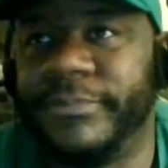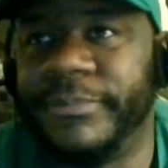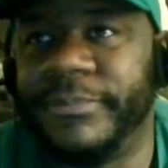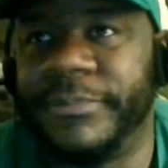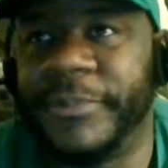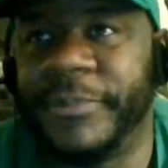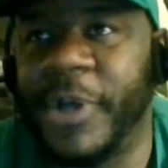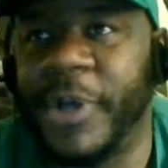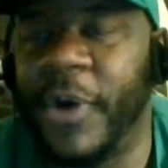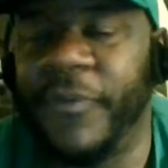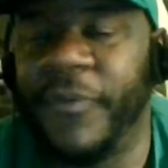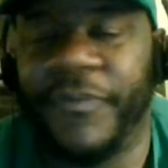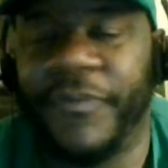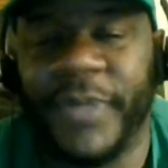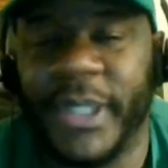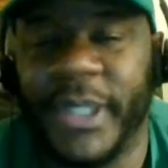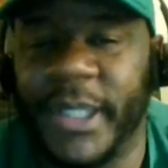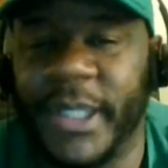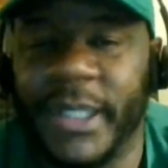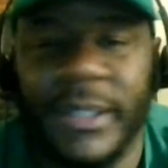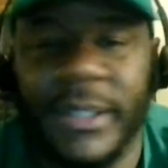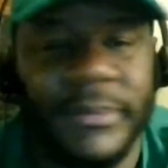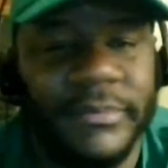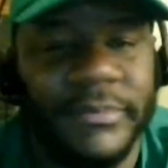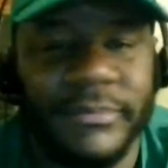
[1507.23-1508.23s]

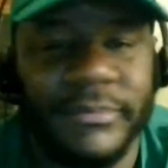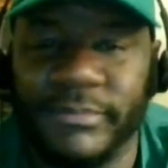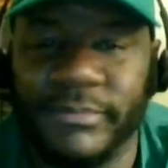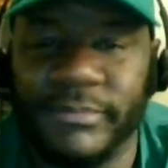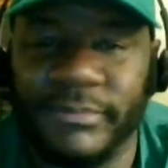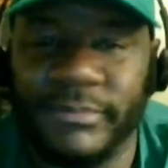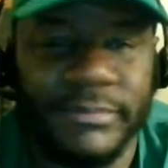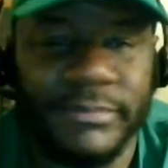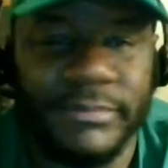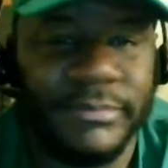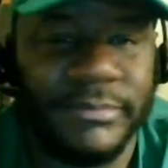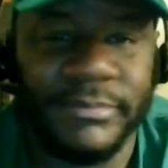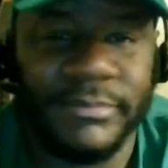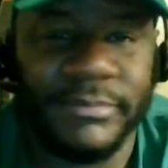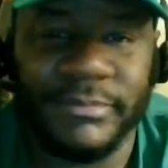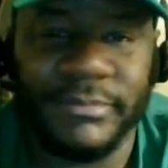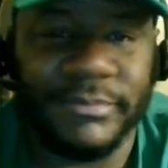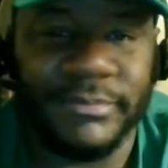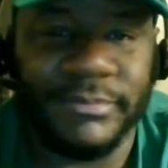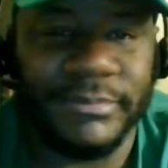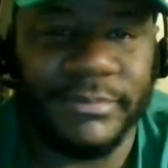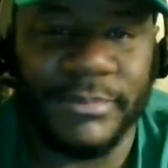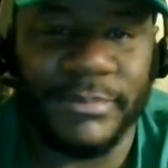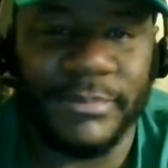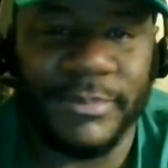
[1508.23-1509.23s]
Hopefully
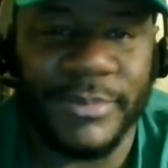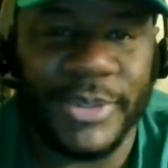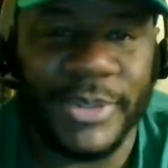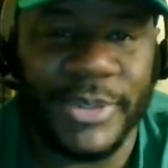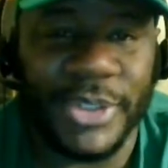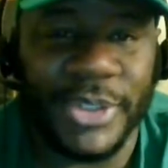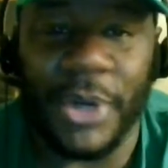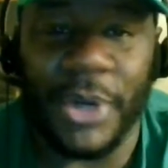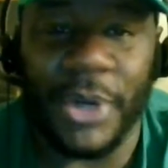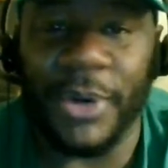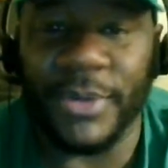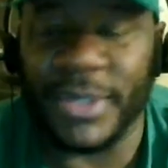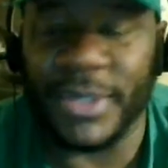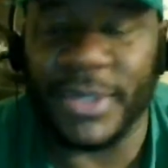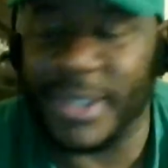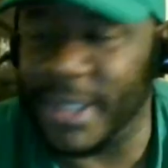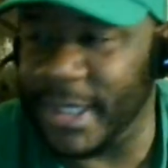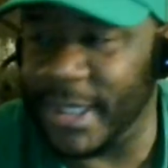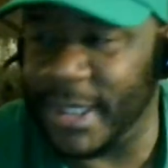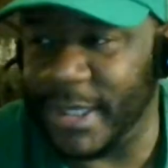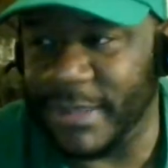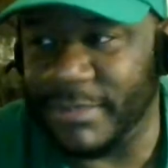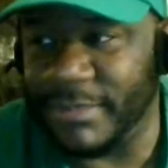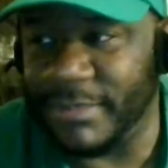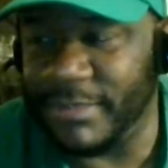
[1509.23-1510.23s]
shirts
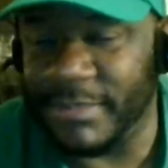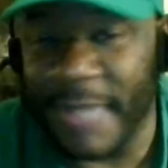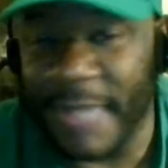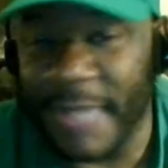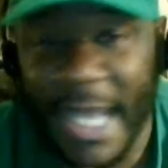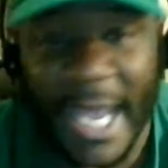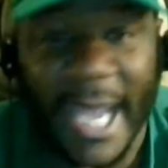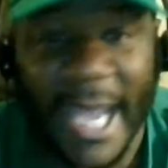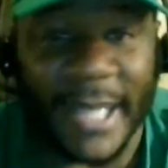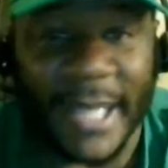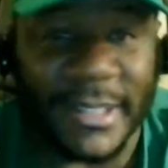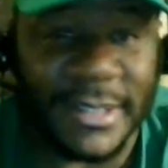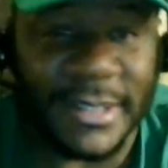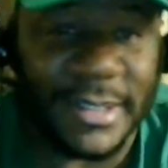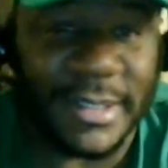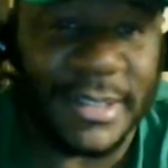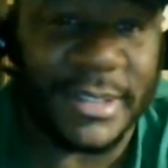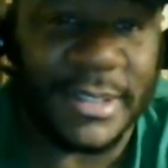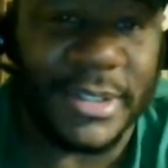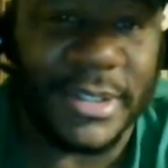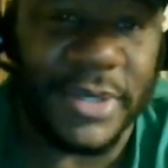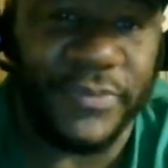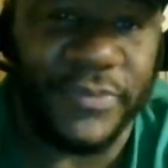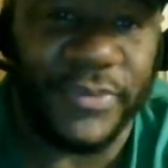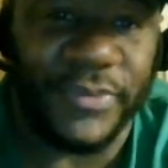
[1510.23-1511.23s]
and hats and
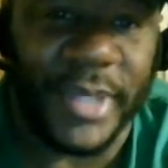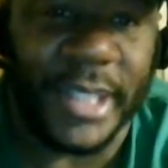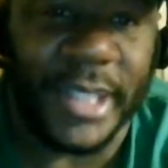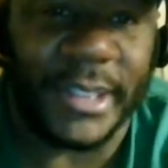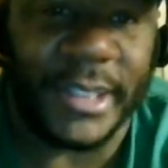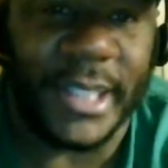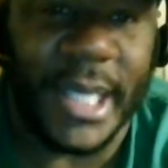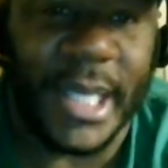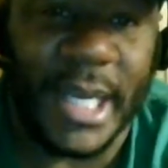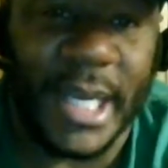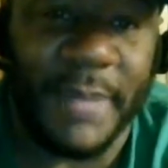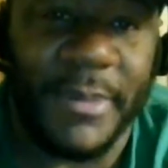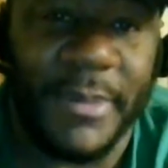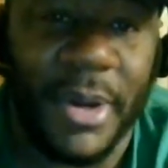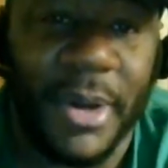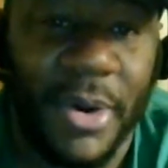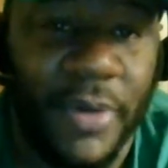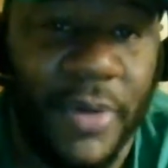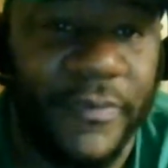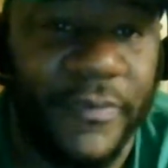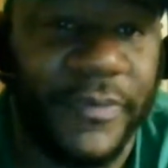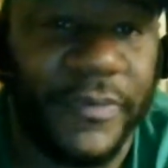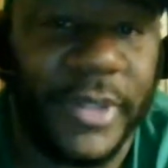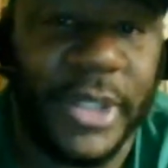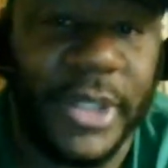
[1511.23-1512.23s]
stuff like that. I'm gonna
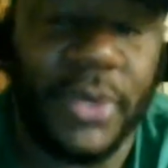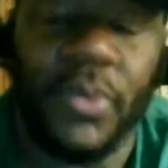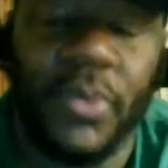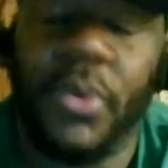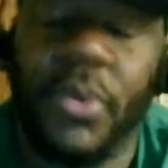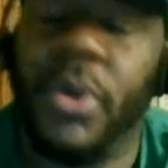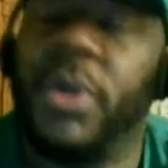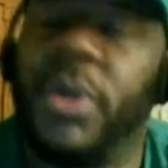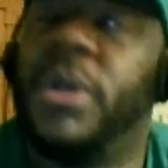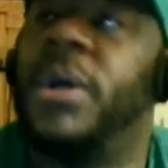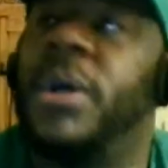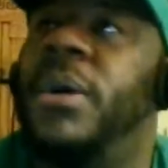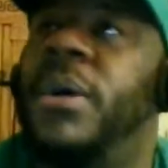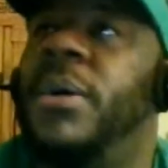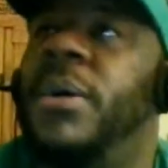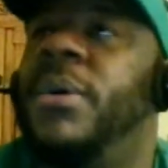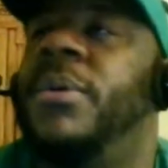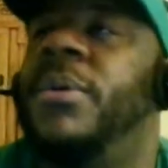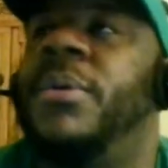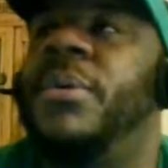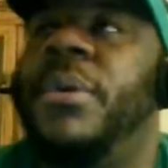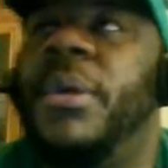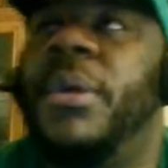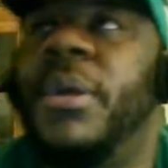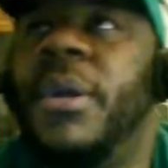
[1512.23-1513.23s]
hopefully to work
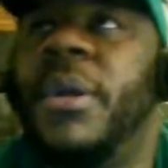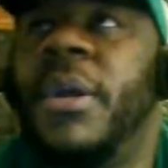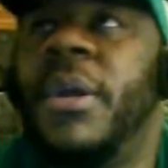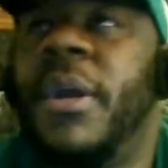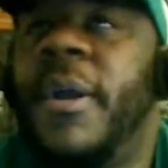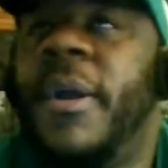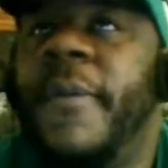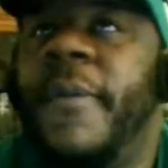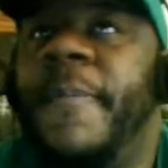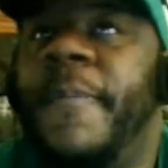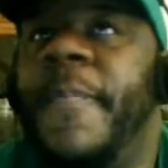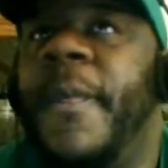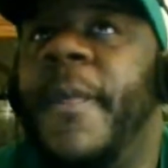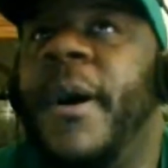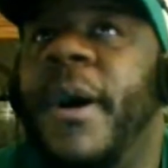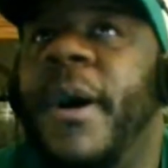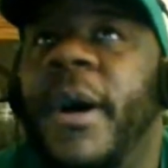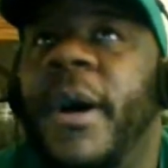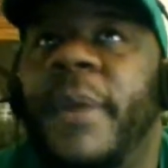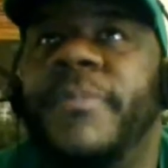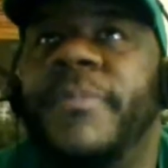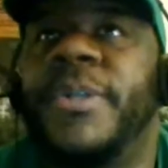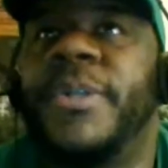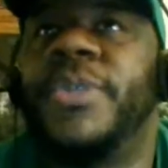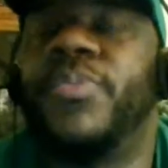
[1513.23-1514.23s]
on.
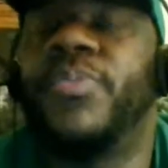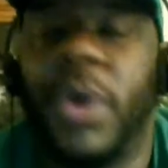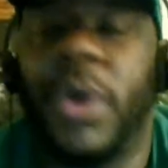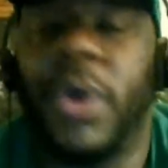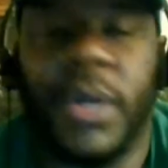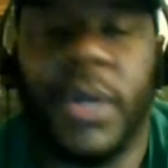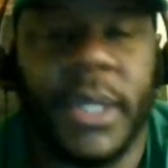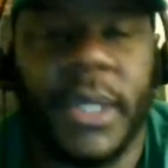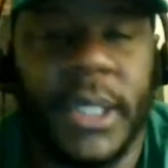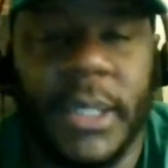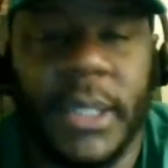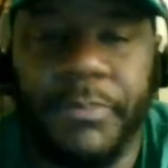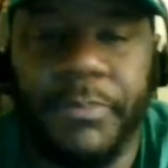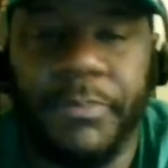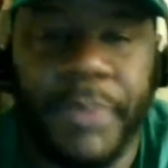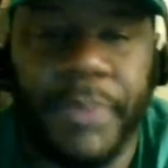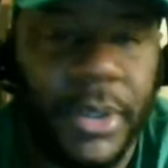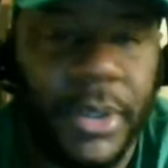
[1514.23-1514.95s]
Just working to